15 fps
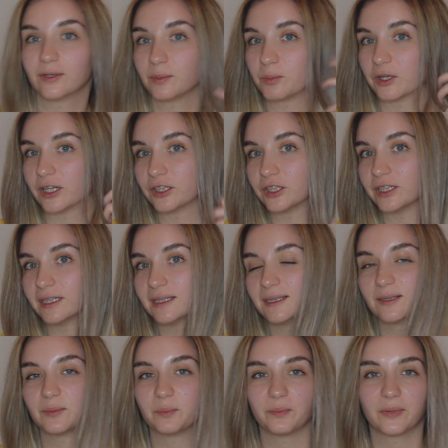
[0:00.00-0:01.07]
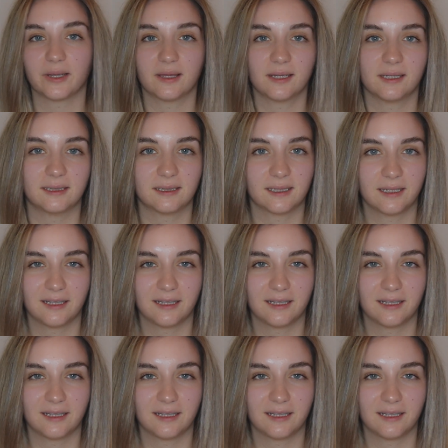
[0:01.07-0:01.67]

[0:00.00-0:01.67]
the brushes, but he said